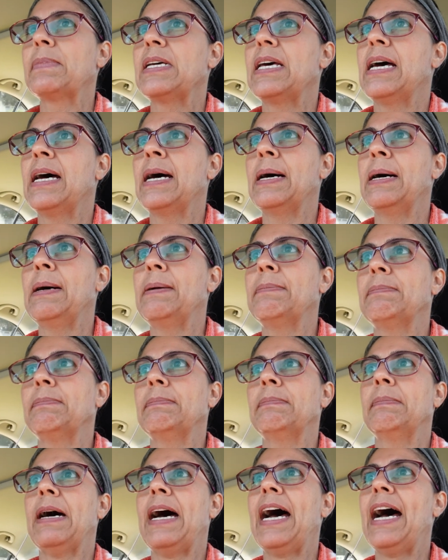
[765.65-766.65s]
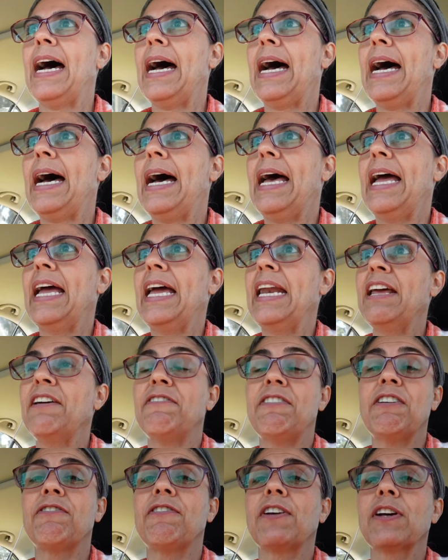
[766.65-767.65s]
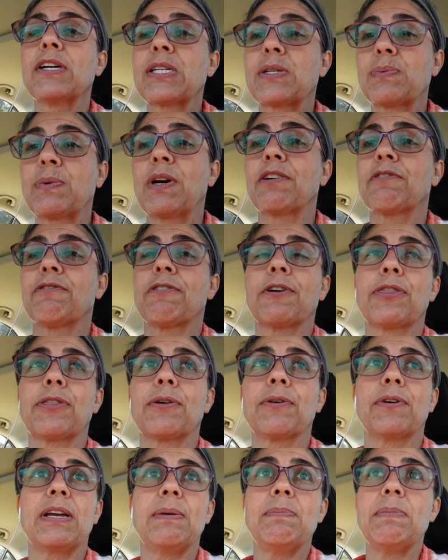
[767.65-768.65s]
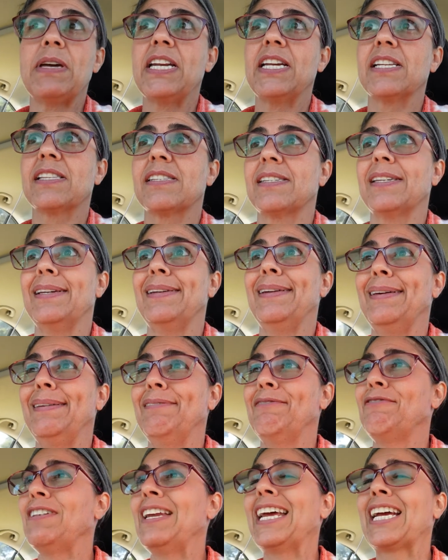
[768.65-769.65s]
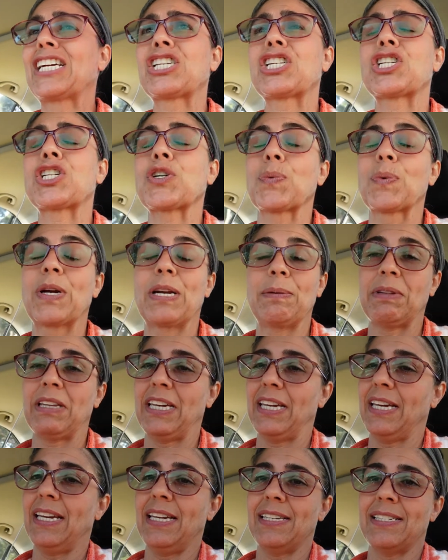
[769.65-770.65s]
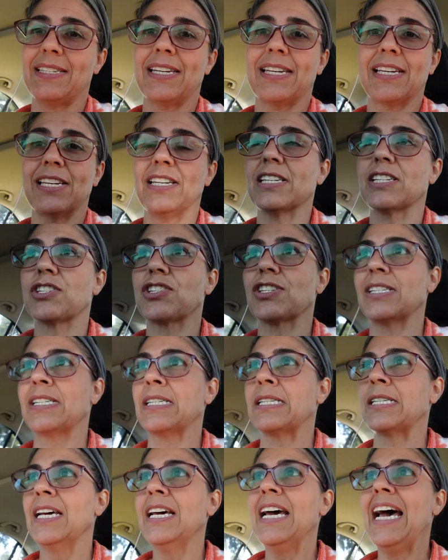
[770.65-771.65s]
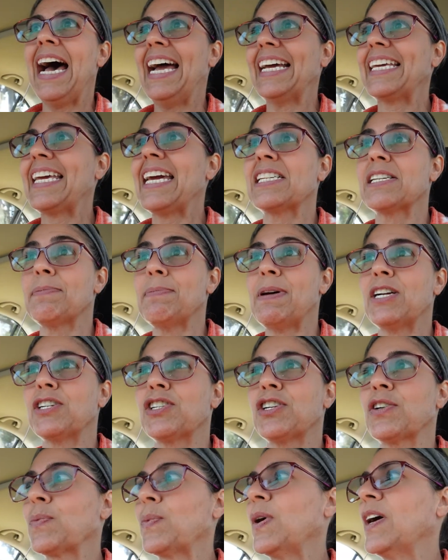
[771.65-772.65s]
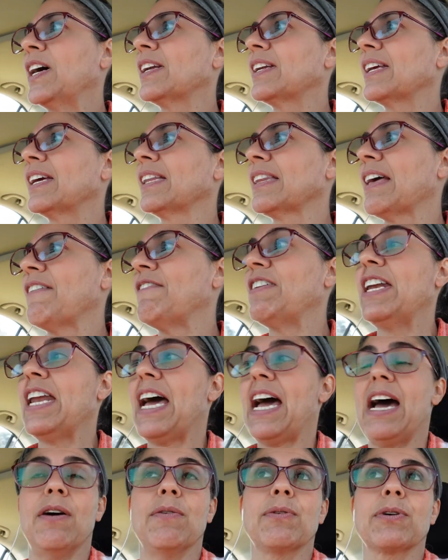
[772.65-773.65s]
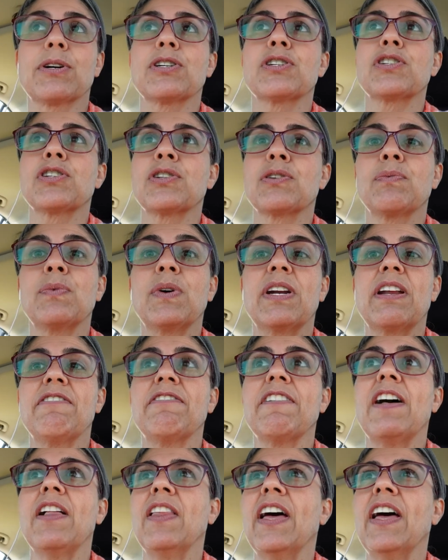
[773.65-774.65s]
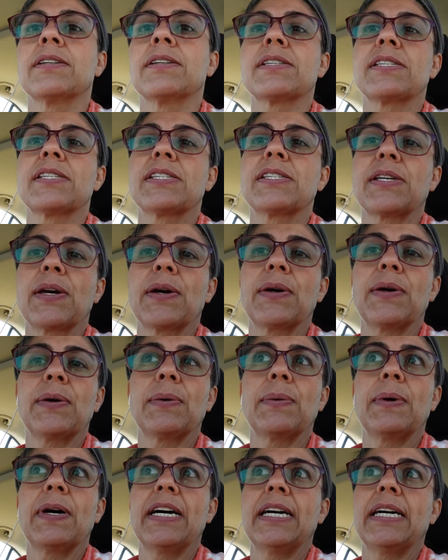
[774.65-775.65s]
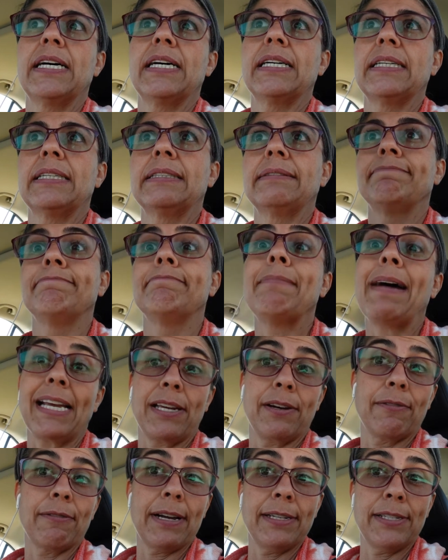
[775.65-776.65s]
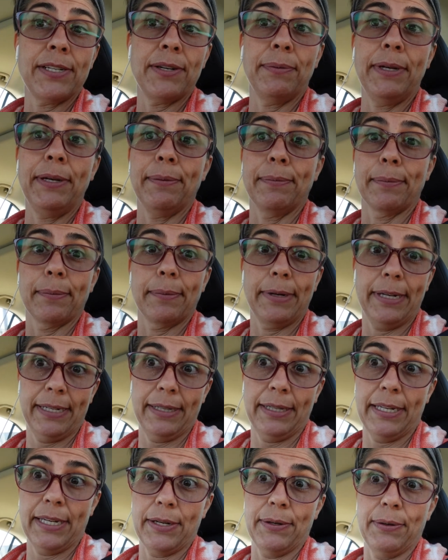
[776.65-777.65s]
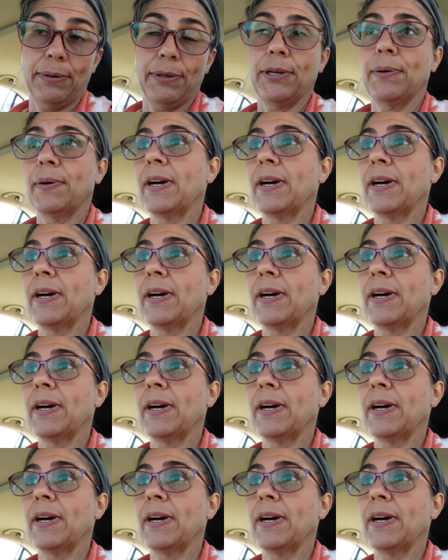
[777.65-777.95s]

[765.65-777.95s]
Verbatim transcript: Um, and if it feels weird for 30 minutes in uh, extremely easy conditions, I can't imagine what 11 hours would have felt So, uh, Mike and Rhonda, we really owe you